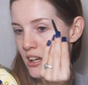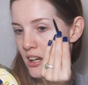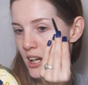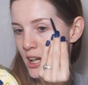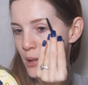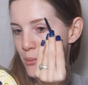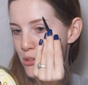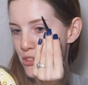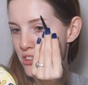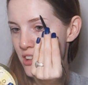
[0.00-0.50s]

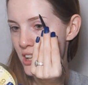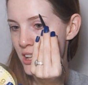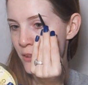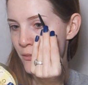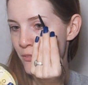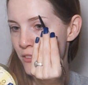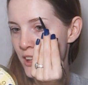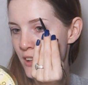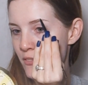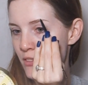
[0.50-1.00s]
And I'm just kind
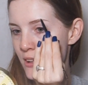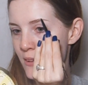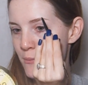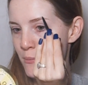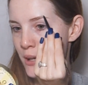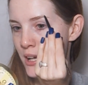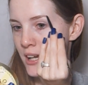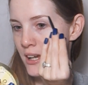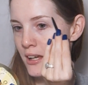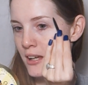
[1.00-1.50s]
of
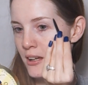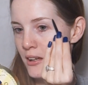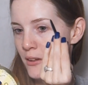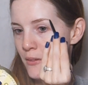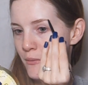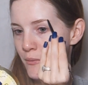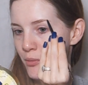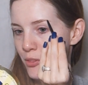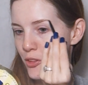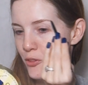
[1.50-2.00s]

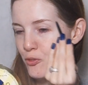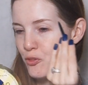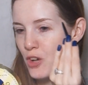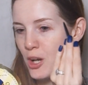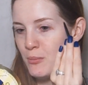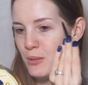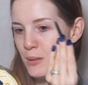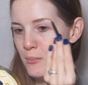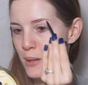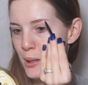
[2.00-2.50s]

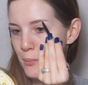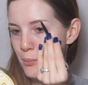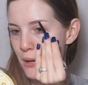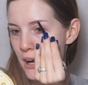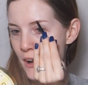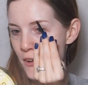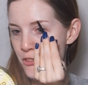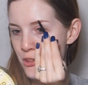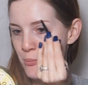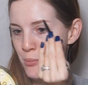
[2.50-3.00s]
framing my
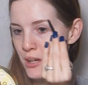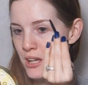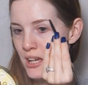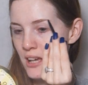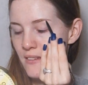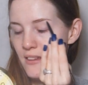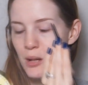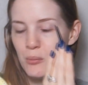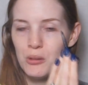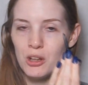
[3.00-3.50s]
brows a bit,
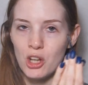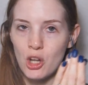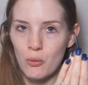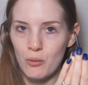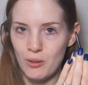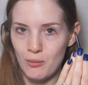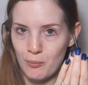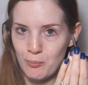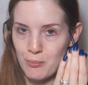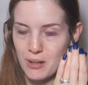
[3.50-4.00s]
and then I'm going to go
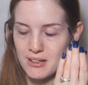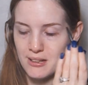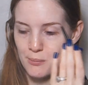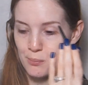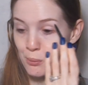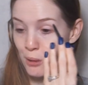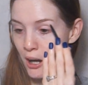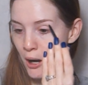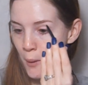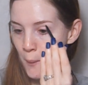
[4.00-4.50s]
in with my
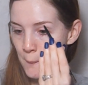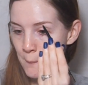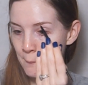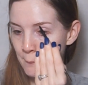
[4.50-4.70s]
dip brow.